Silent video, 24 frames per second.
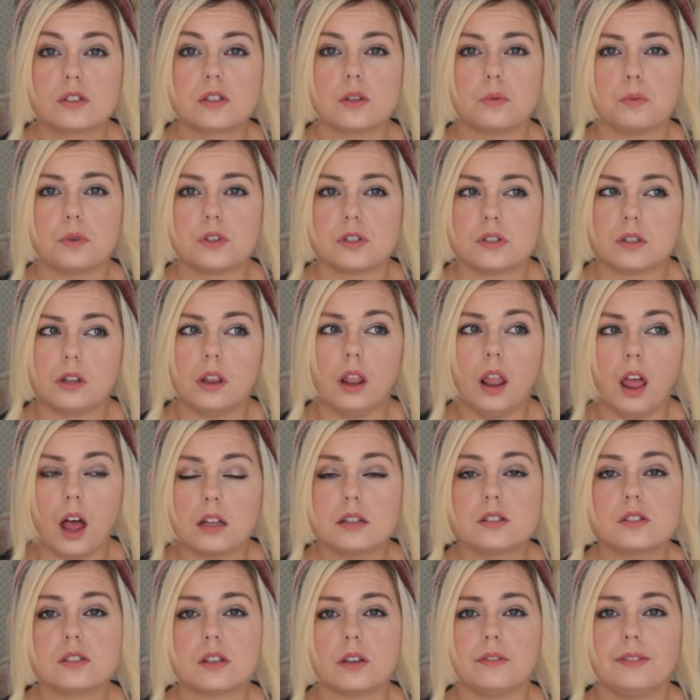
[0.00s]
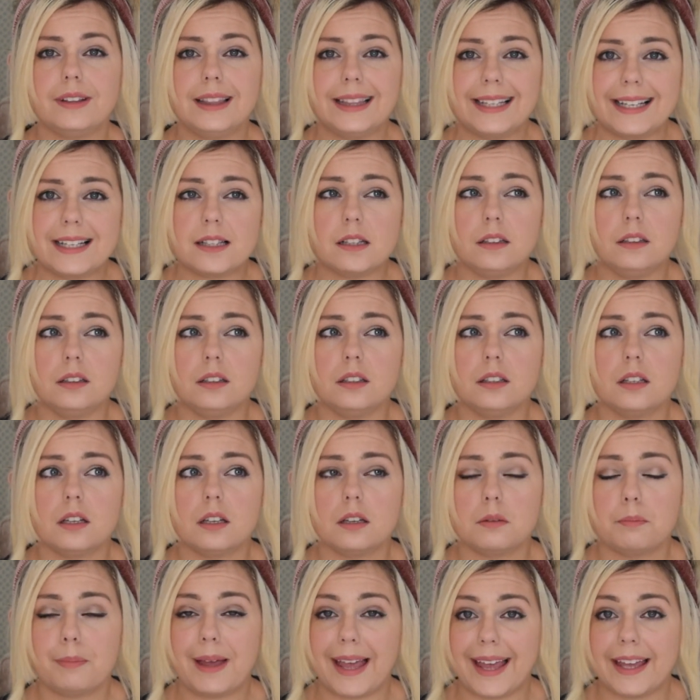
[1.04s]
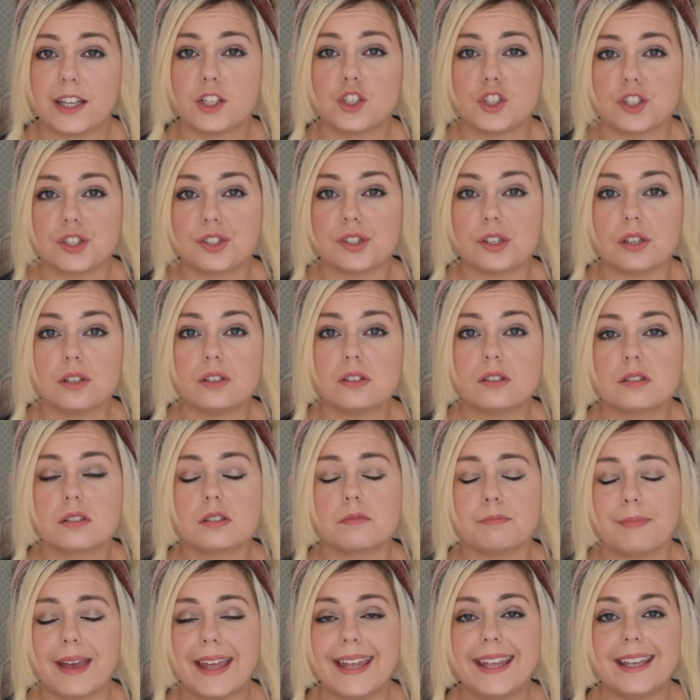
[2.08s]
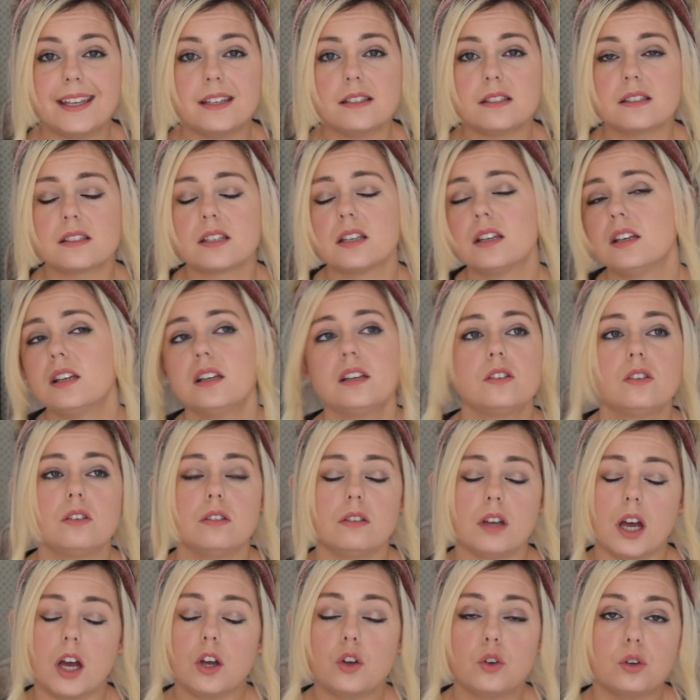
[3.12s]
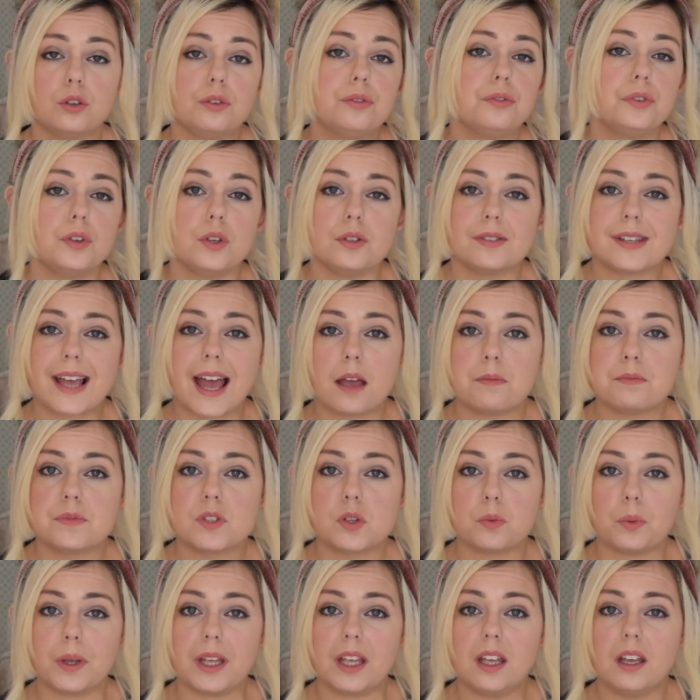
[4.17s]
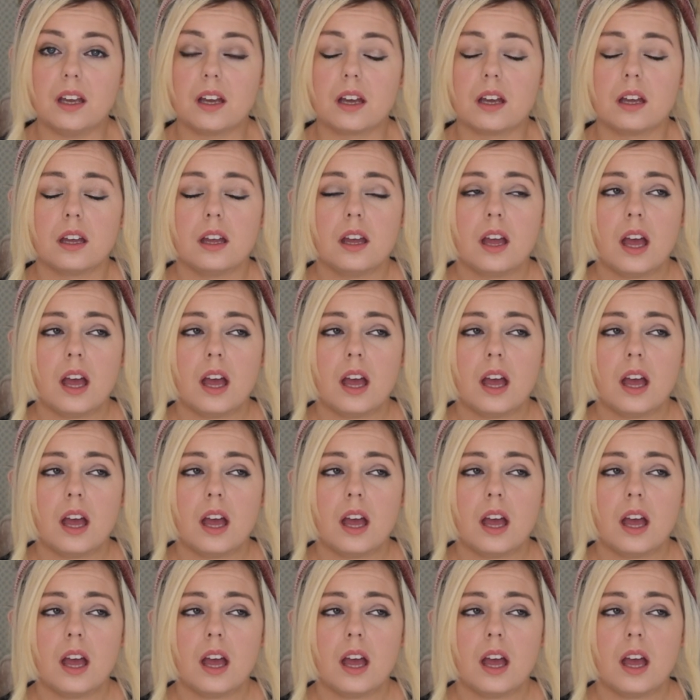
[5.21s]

There was lots of little purchases made a good few times a week,